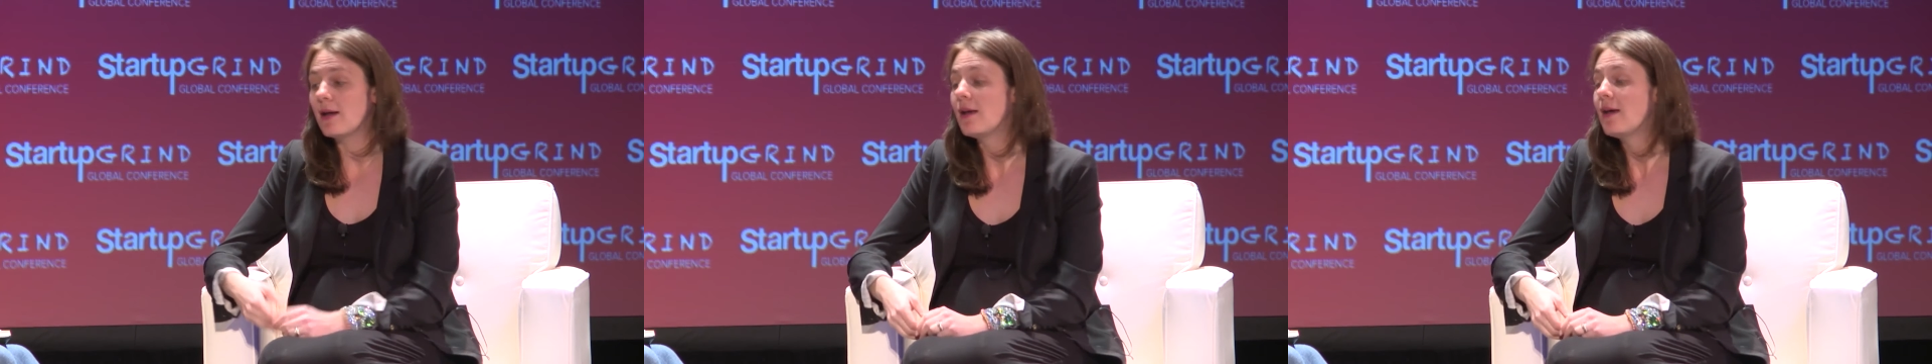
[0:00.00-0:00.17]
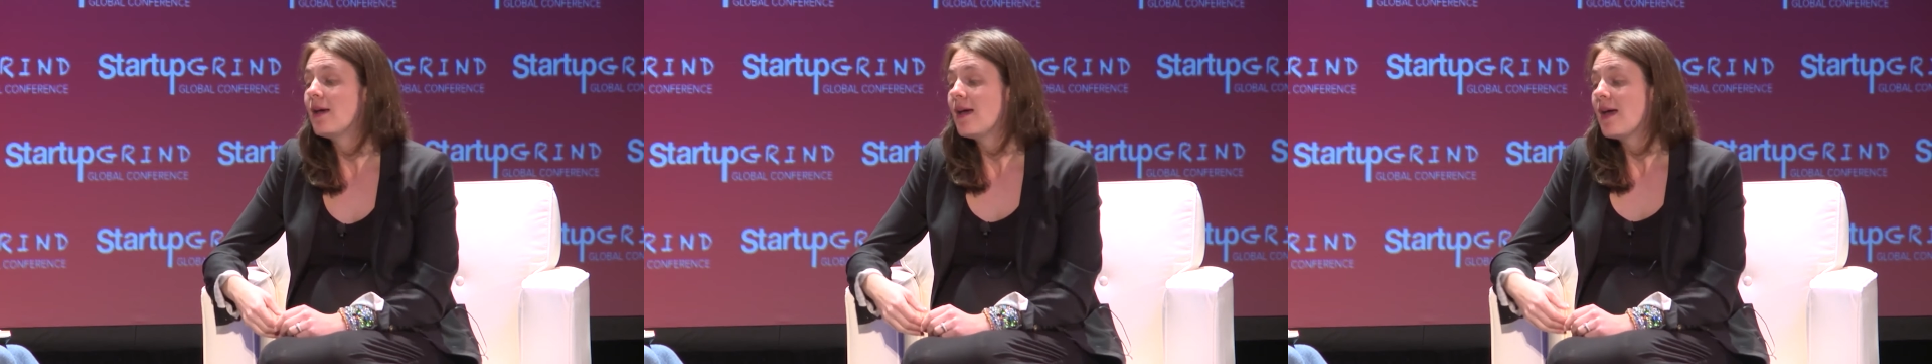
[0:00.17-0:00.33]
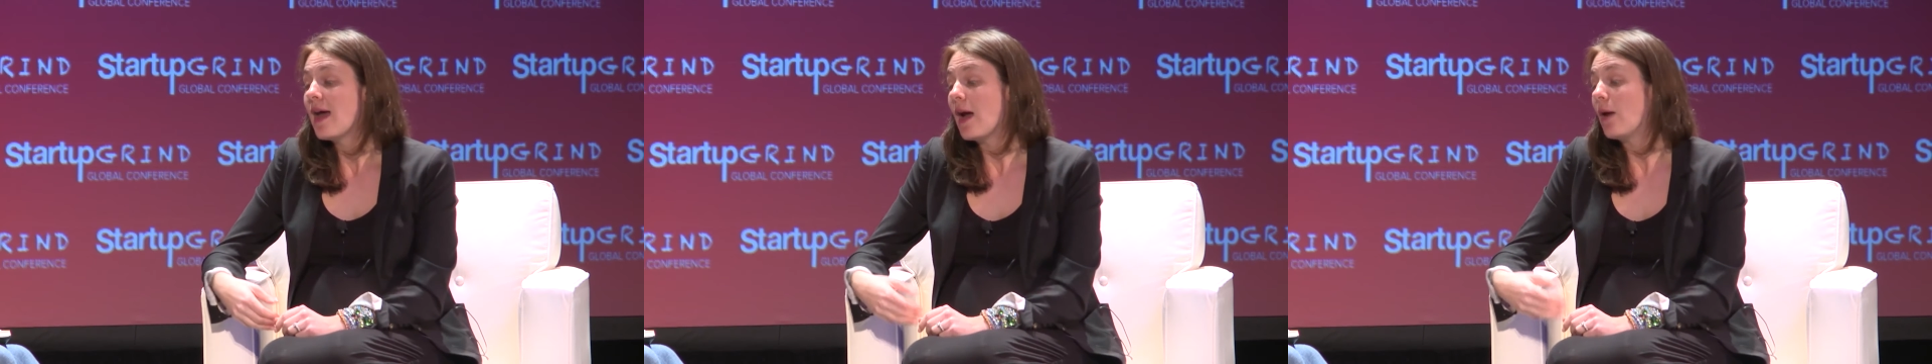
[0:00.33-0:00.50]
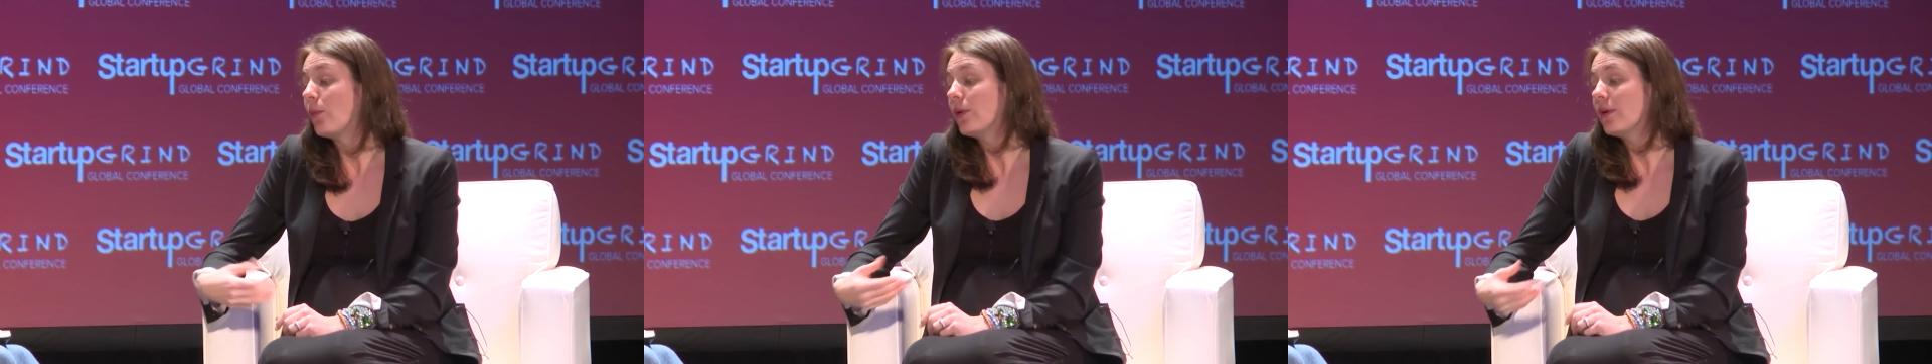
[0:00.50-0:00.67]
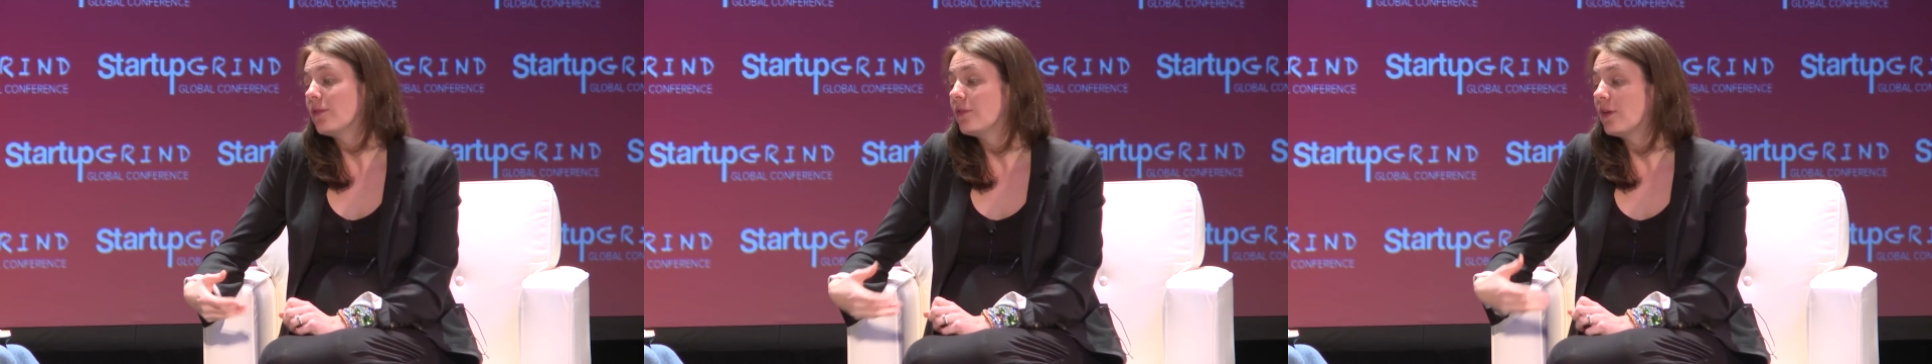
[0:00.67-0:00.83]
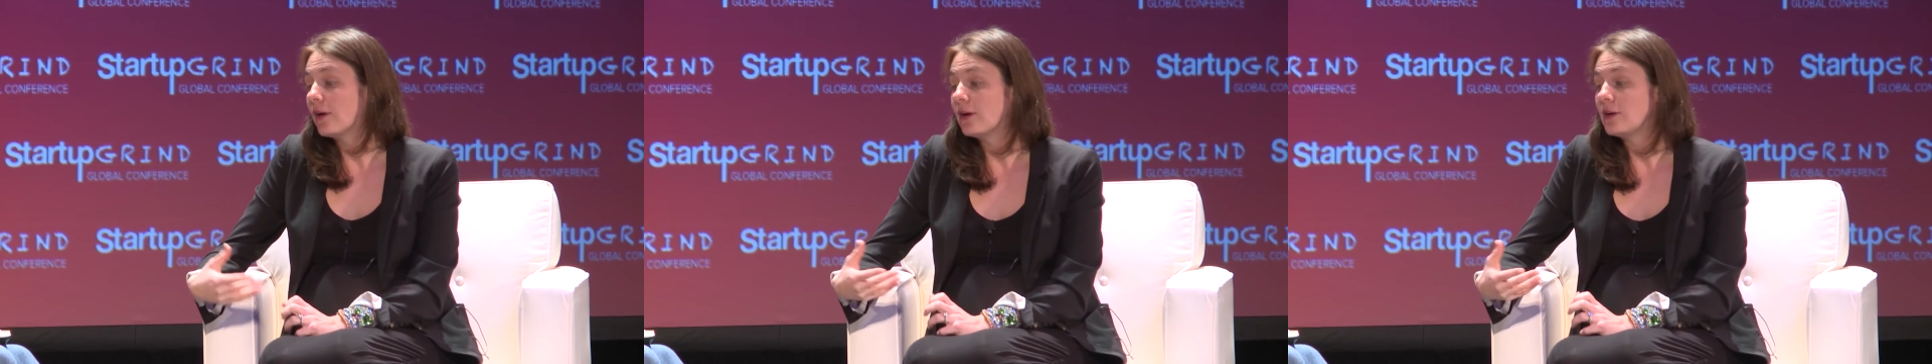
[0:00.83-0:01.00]
that, and
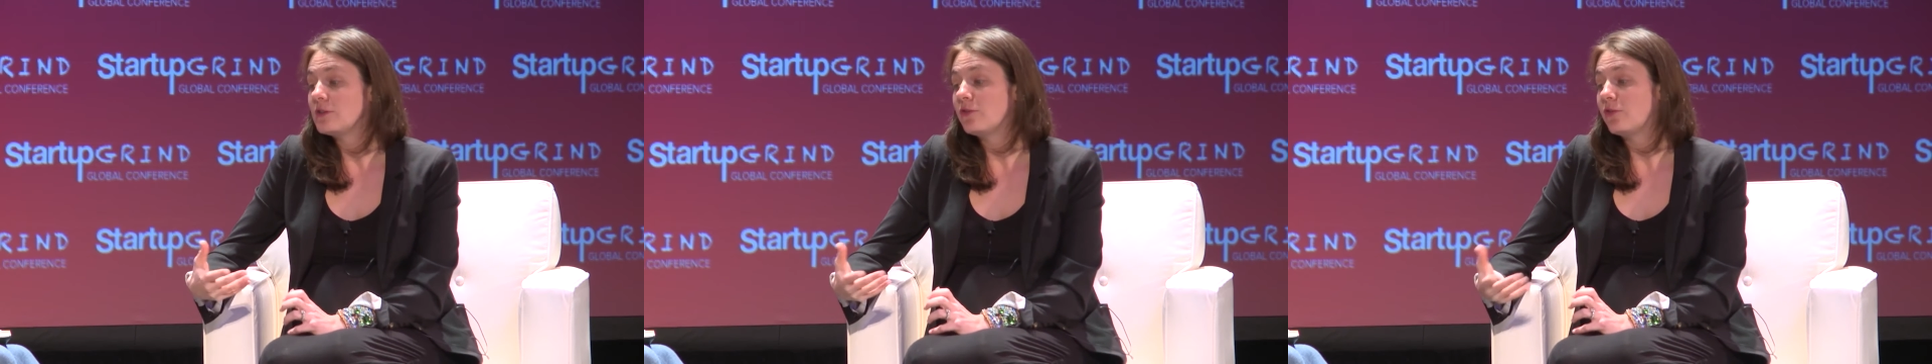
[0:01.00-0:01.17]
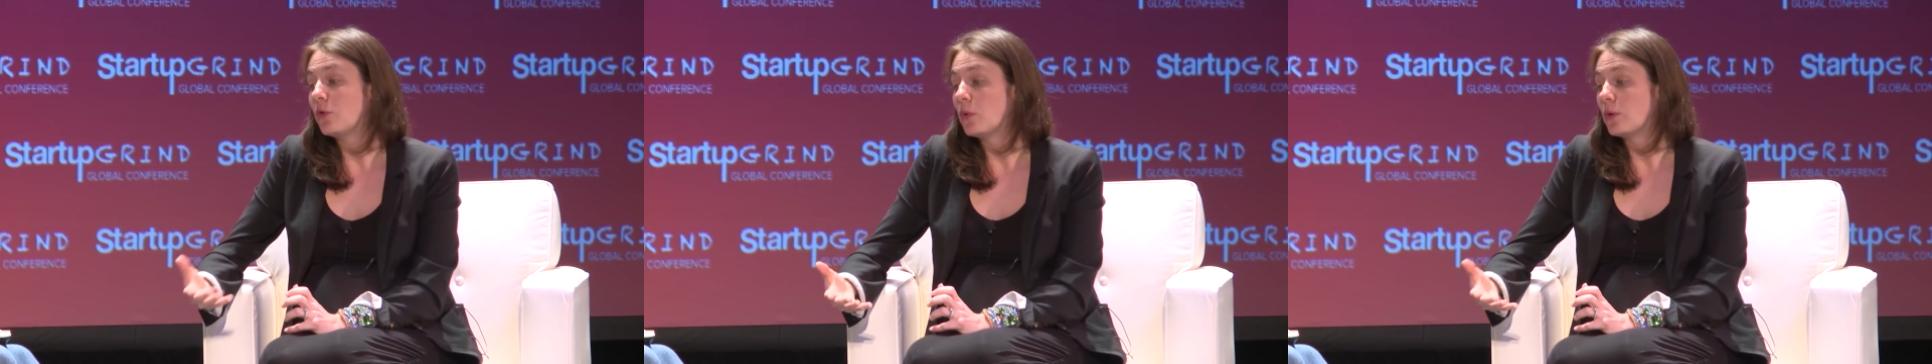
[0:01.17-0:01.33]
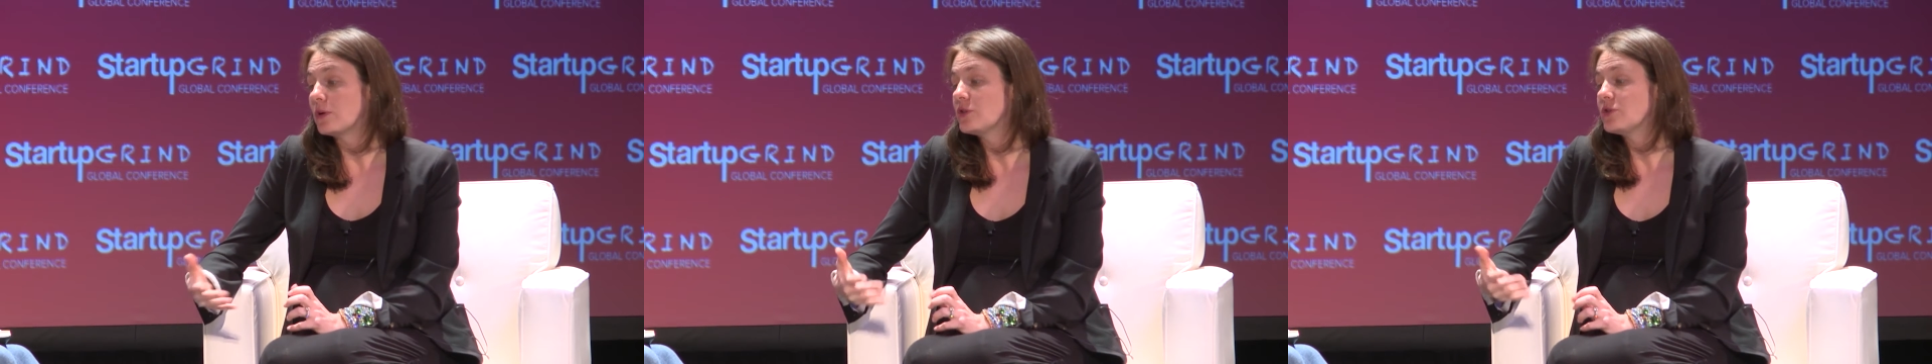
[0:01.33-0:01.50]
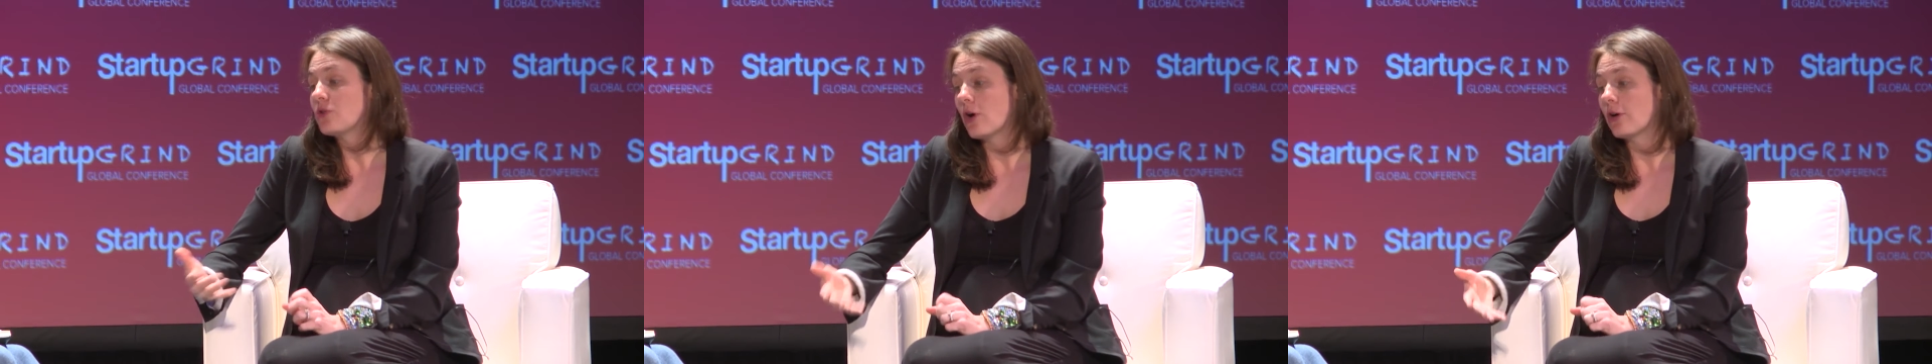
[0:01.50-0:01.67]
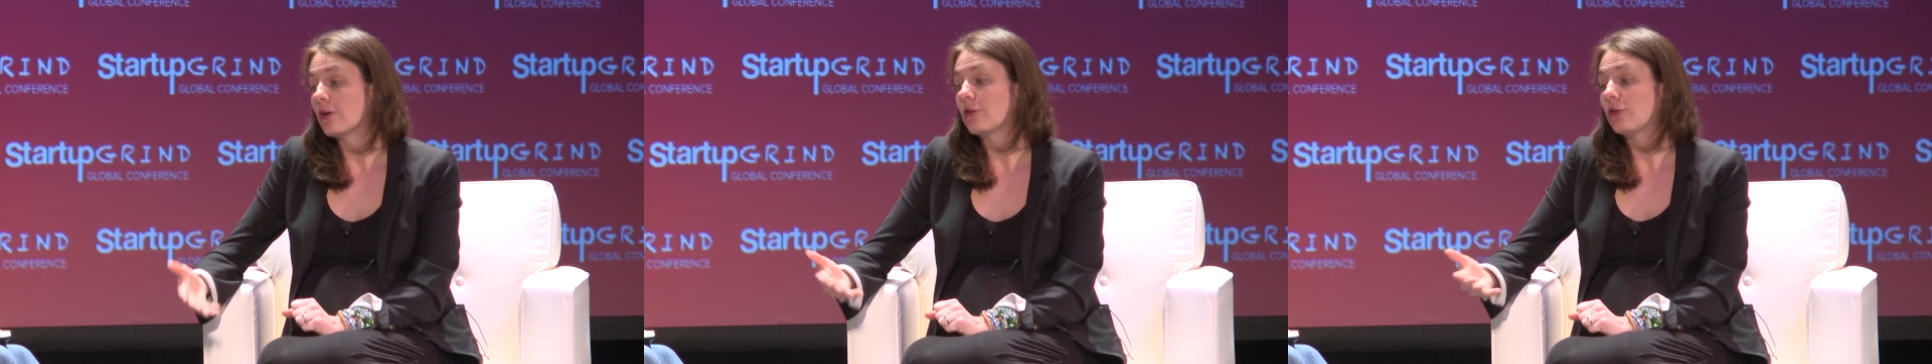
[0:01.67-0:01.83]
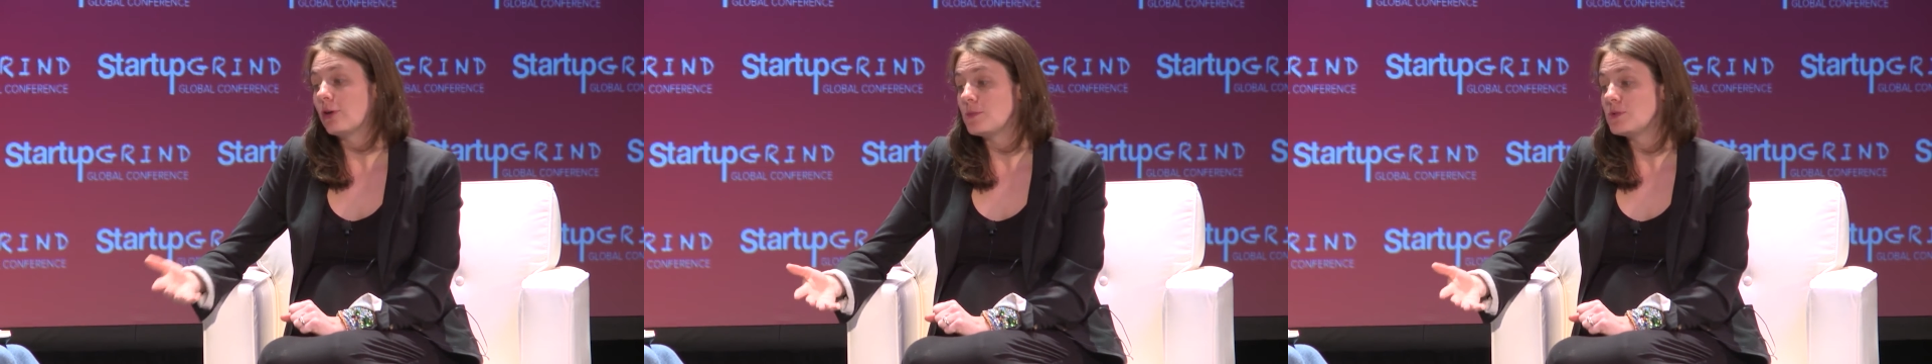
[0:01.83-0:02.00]
we're very for
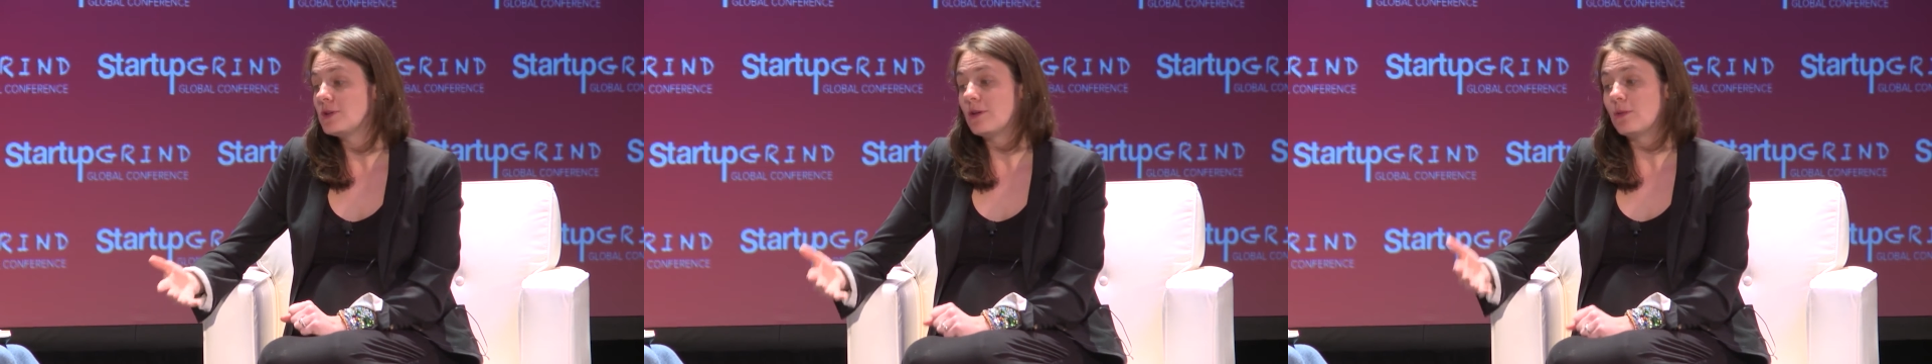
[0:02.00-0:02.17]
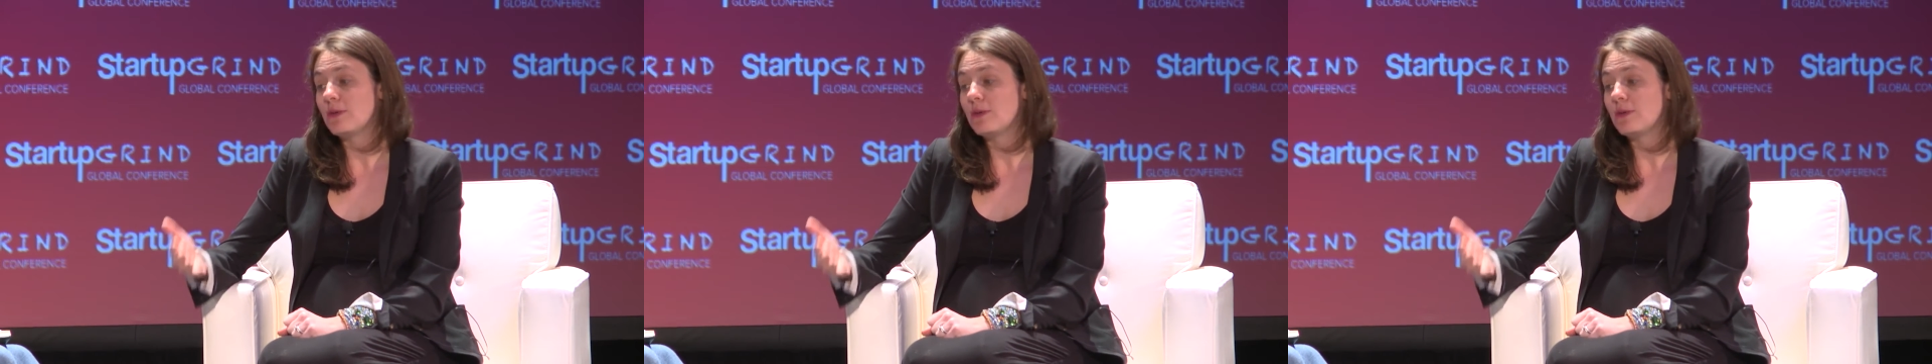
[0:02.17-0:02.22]
strong encryption,